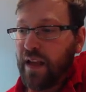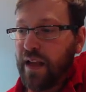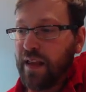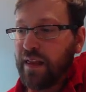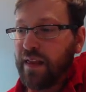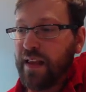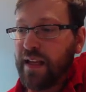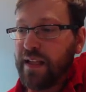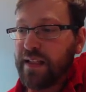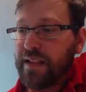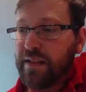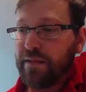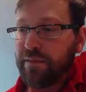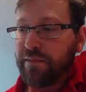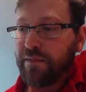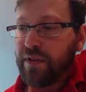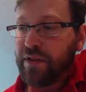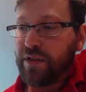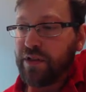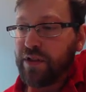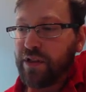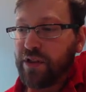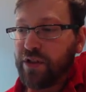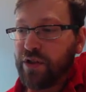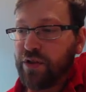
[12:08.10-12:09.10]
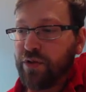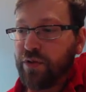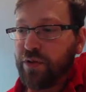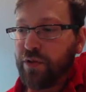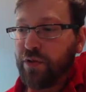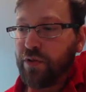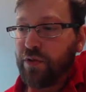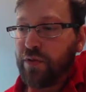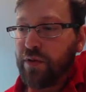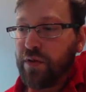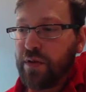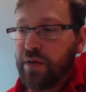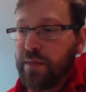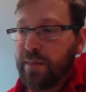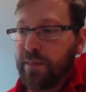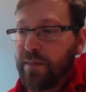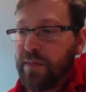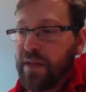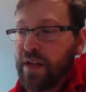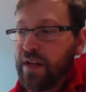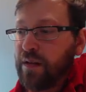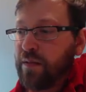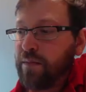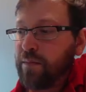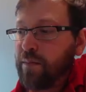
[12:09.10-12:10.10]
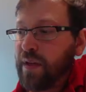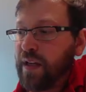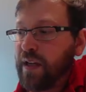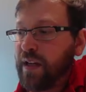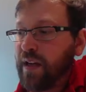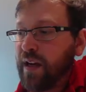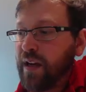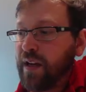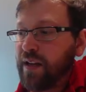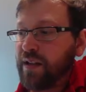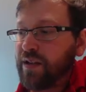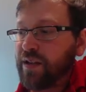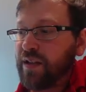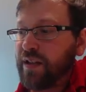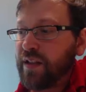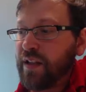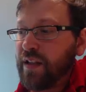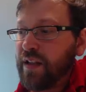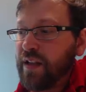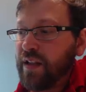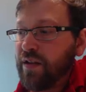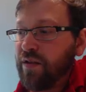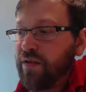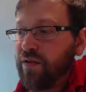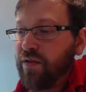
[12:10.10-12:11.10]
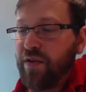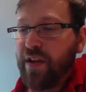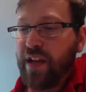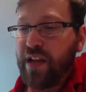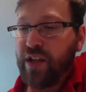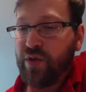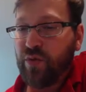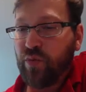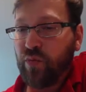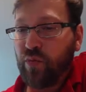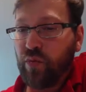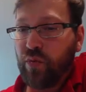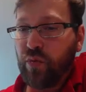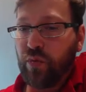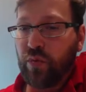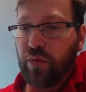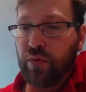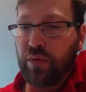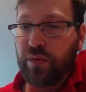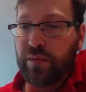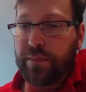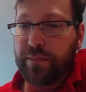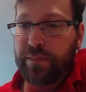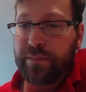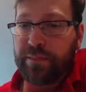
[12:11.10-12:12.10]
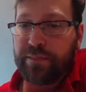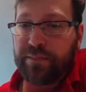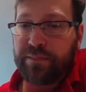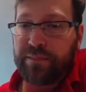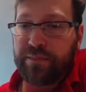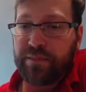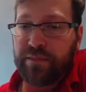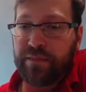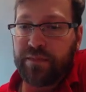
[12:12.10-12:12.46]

that this inference is true because this rule